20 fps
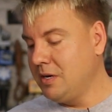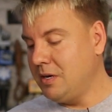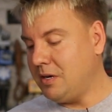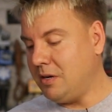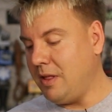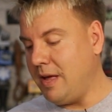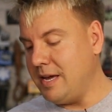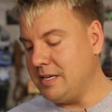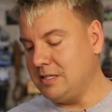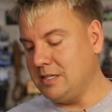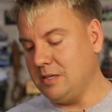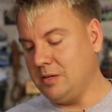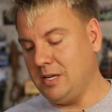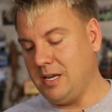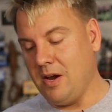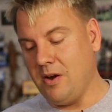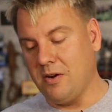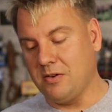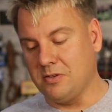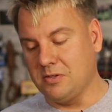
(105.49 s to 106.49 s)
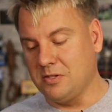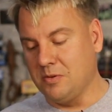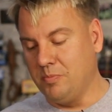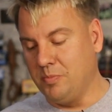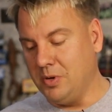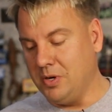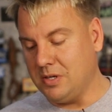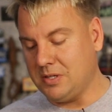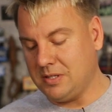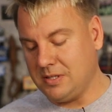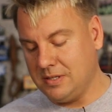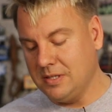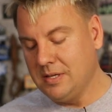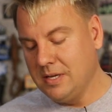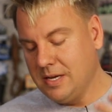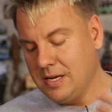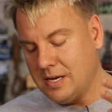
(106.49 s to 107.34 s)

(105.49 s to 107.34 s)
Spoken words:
classic characters and books,